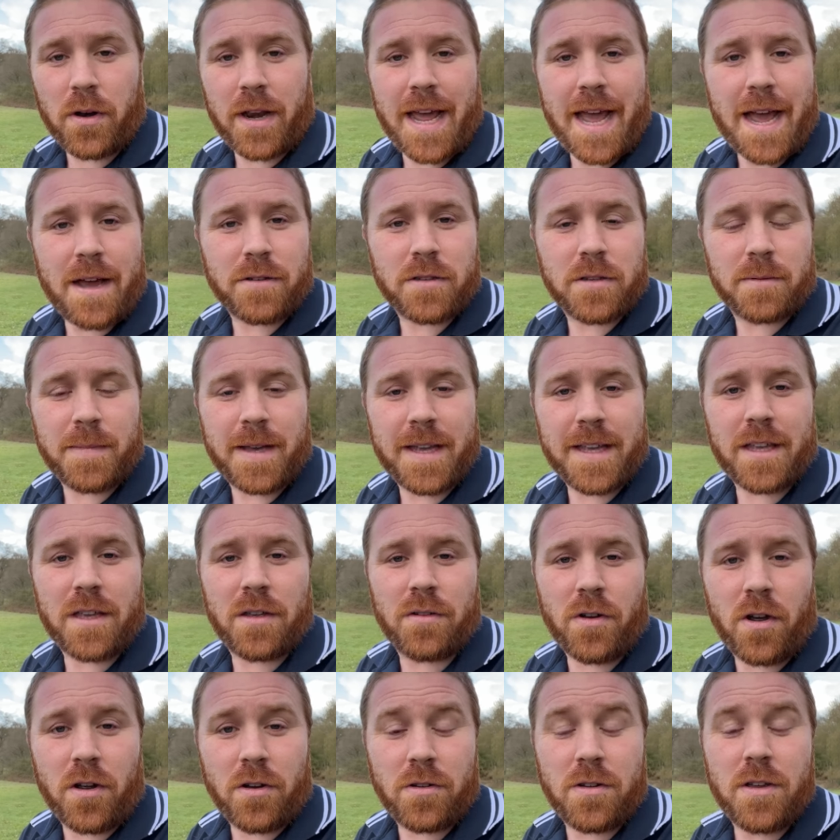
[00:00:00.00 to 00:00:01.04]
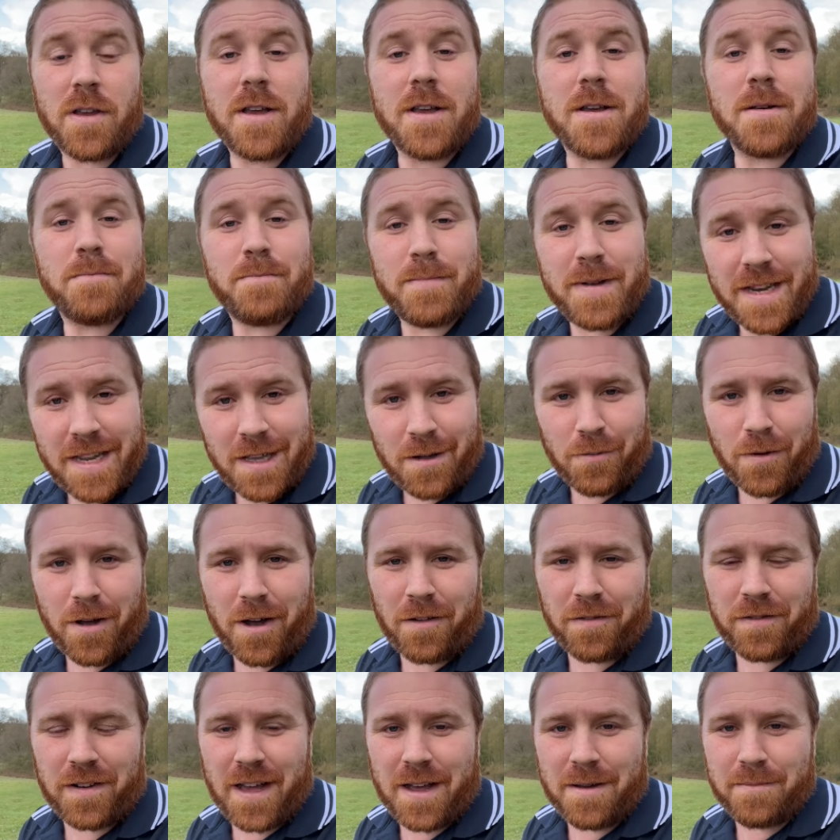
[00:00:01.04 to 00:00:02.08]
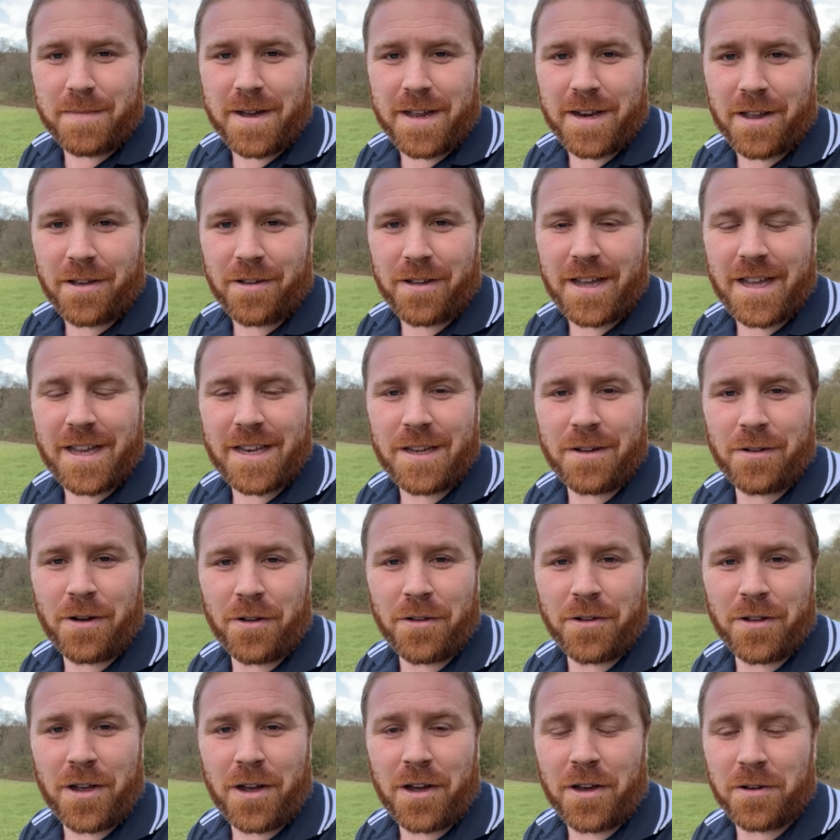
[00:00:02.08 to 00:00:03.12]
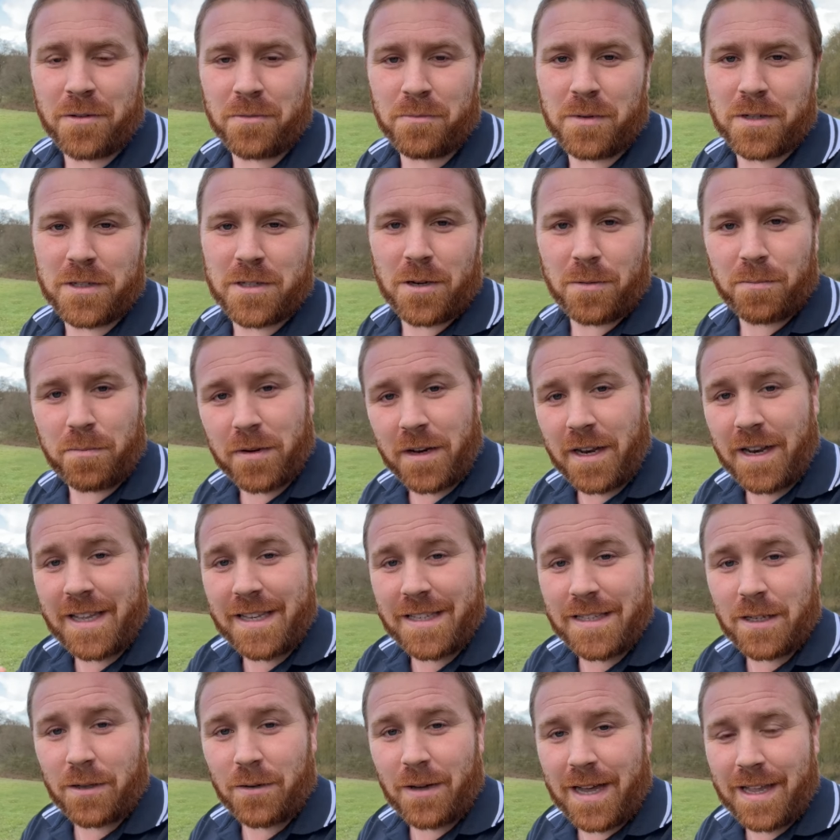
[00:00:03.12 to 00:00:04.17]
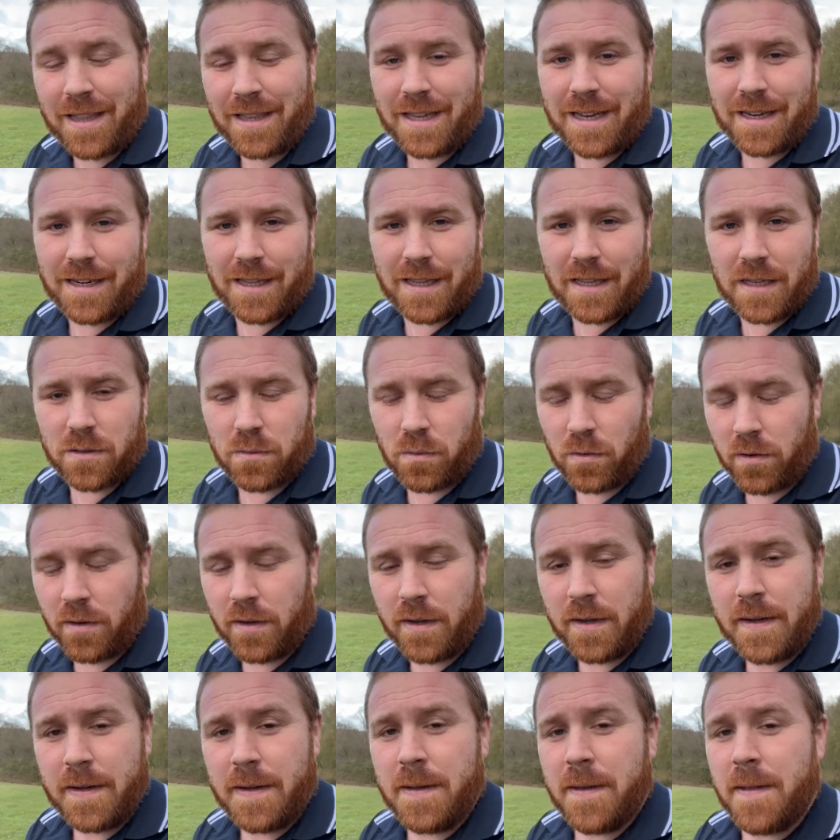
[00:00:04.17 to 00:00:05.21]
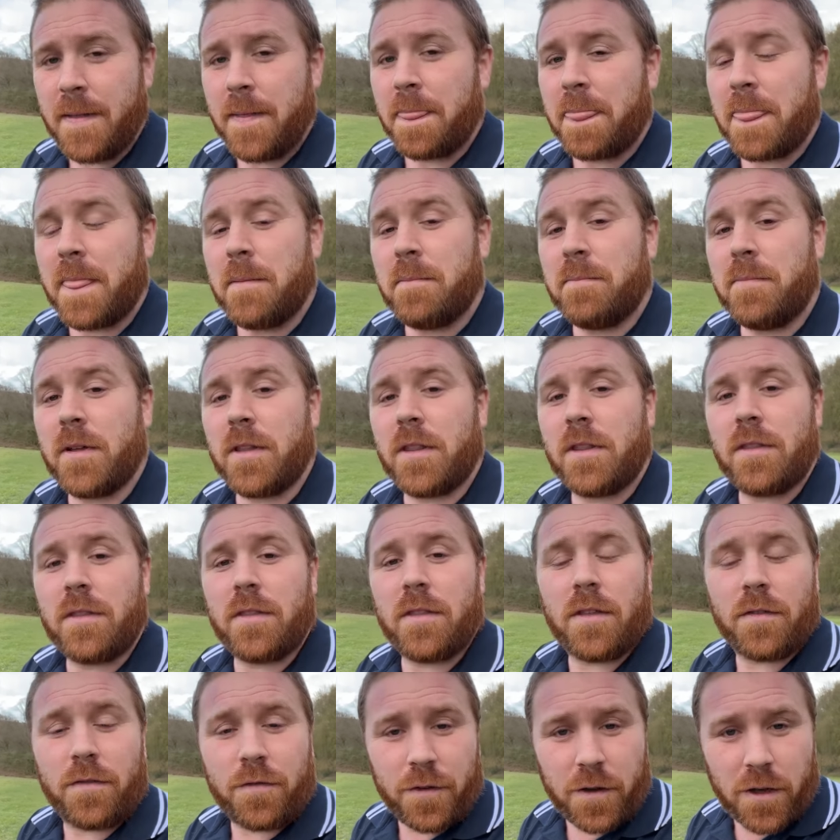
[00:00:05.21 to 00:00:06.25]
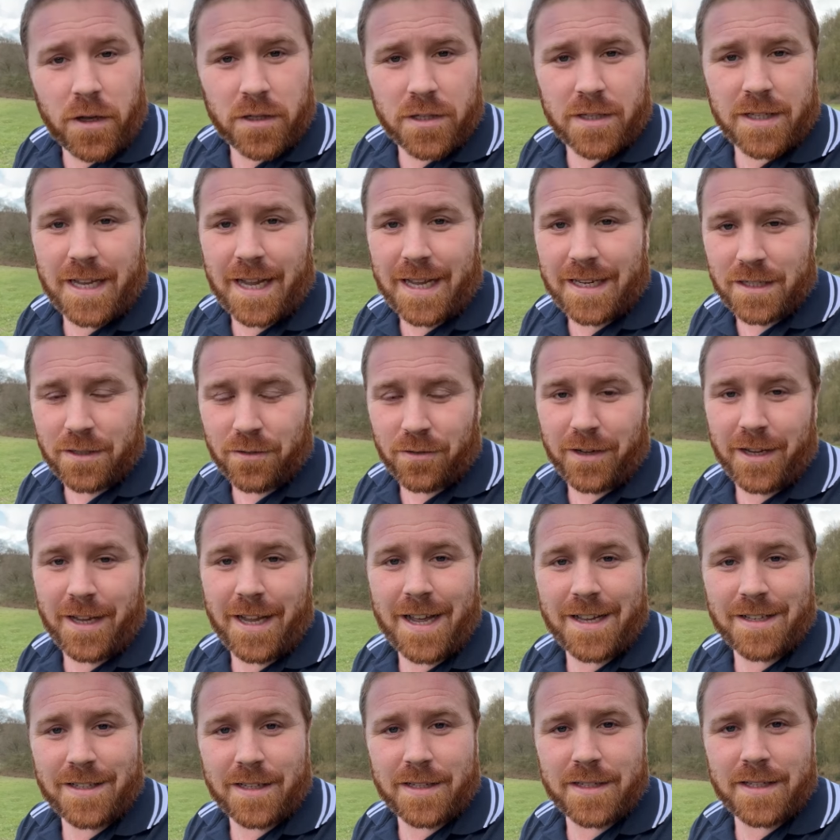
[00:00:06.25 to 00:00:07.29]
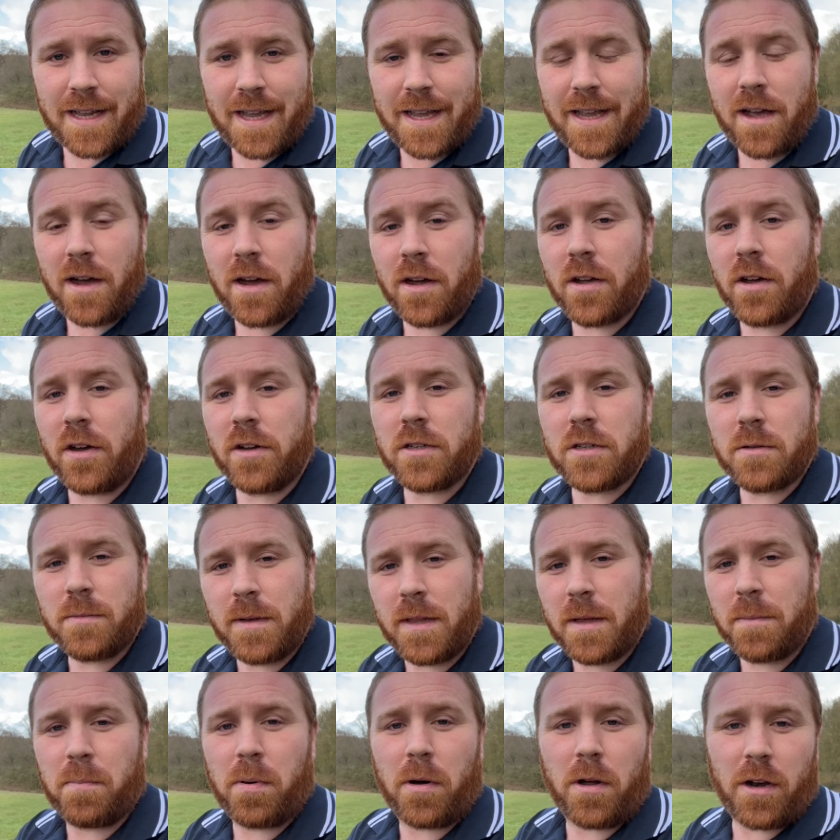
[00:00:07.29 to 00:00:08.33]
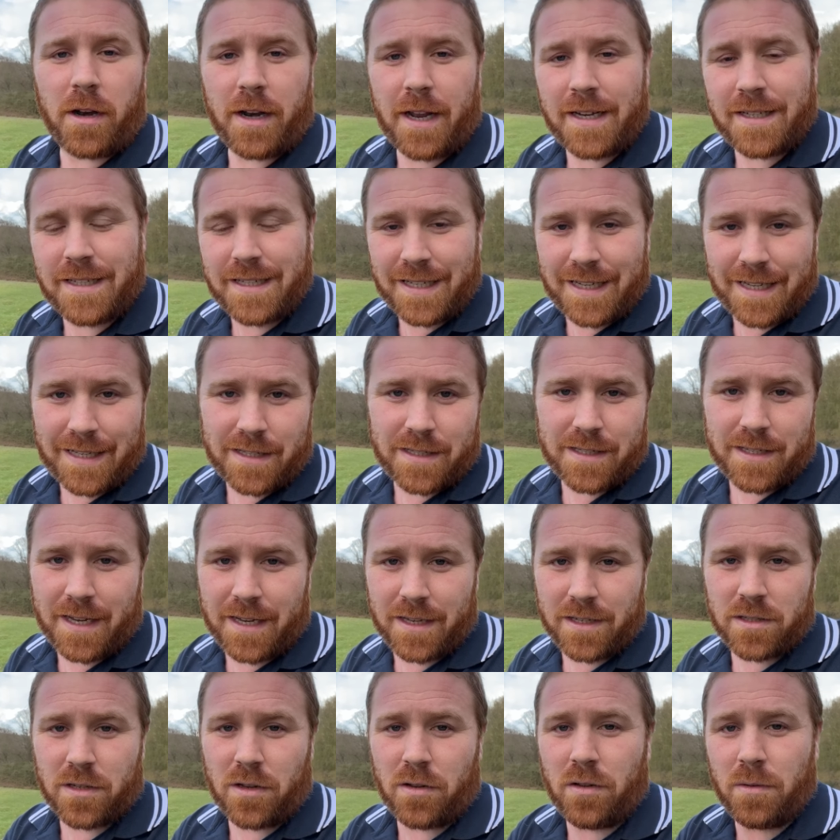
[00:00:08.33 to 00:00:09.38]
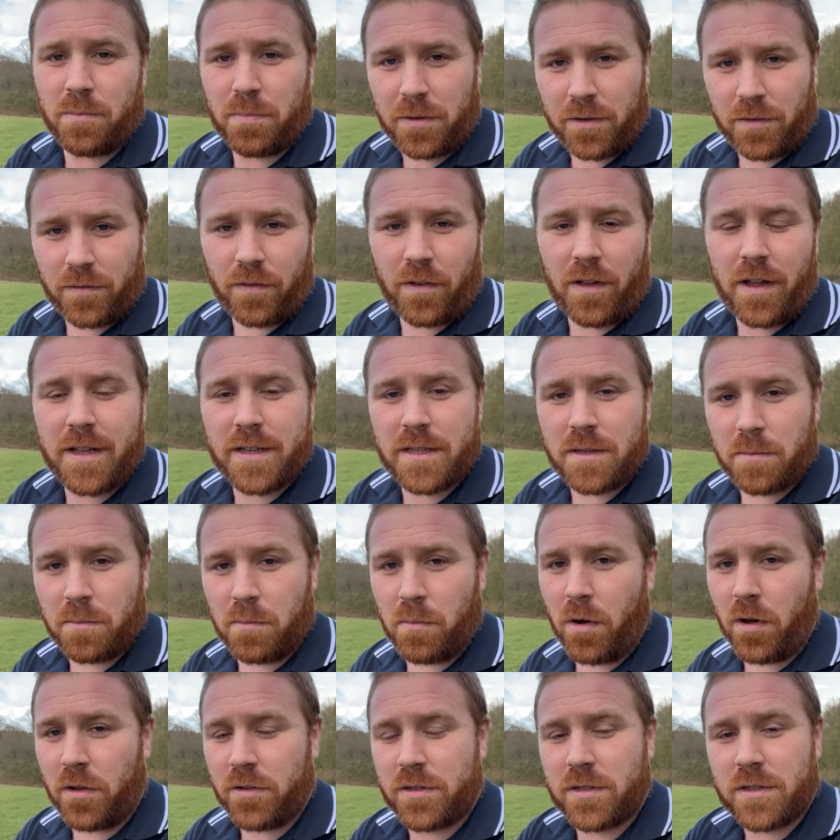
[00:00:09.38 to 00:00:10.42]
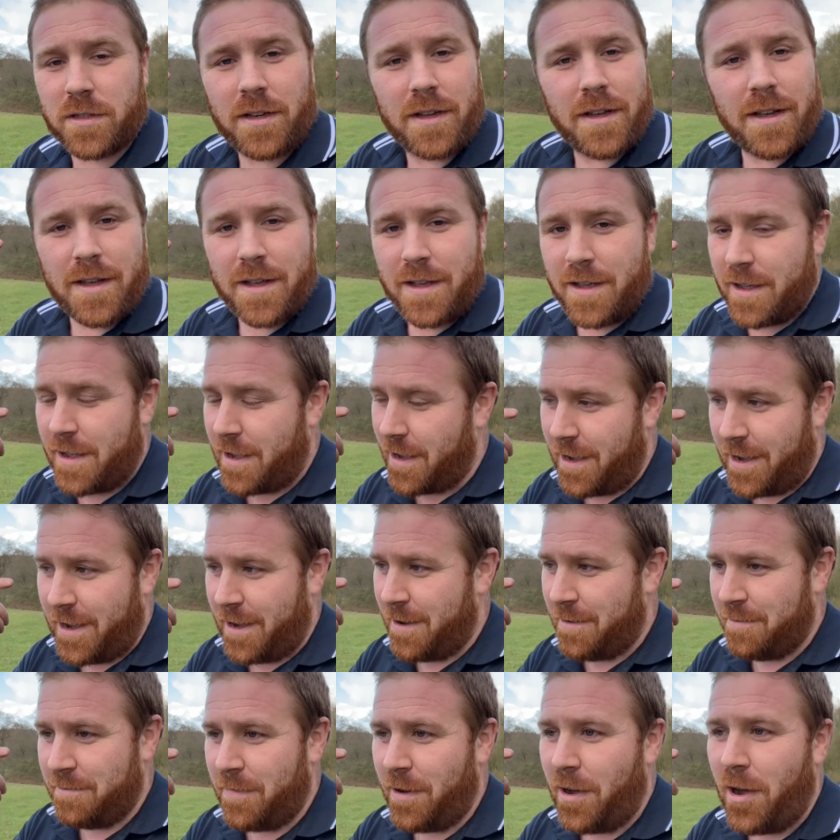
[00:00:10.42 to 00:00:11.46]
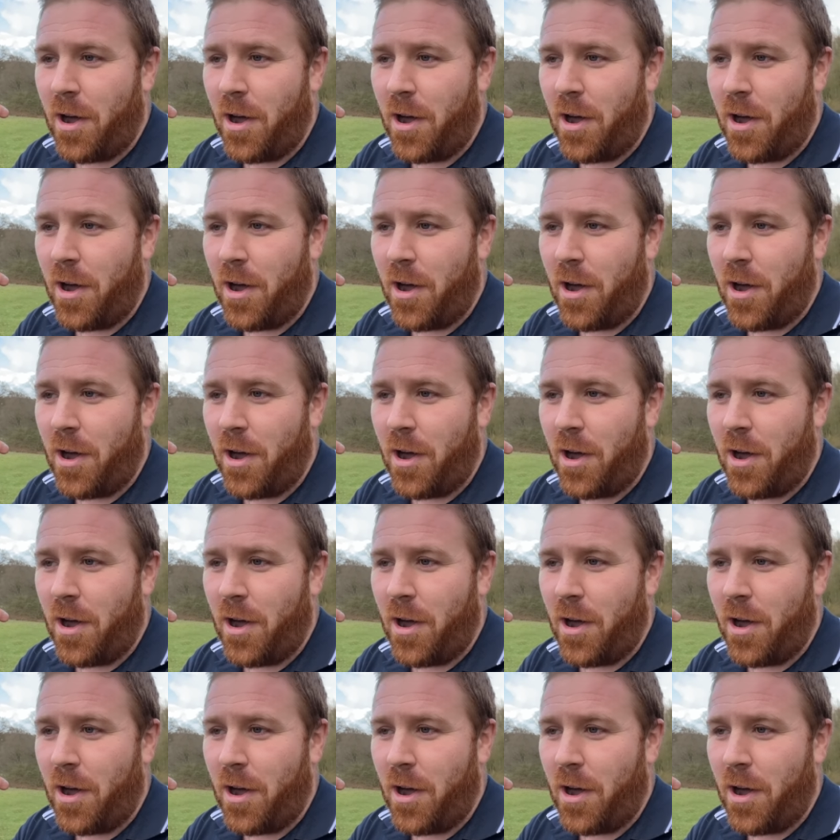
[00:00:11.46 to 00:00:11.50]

on how to make your own mini wildflower meadow in your own garden, which I'll put a link to at the end of this one. But the first category, as I say, are going to be the pollinating insects. So your butterflies, moths, um,